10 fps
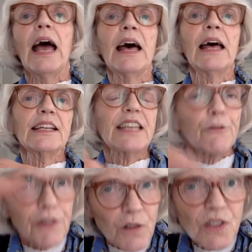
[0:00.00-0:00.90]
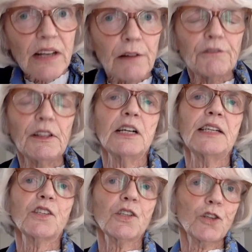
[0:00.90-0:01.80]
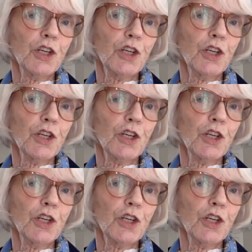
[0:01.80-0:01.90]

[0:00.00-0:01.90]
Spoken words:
and a different set of lines and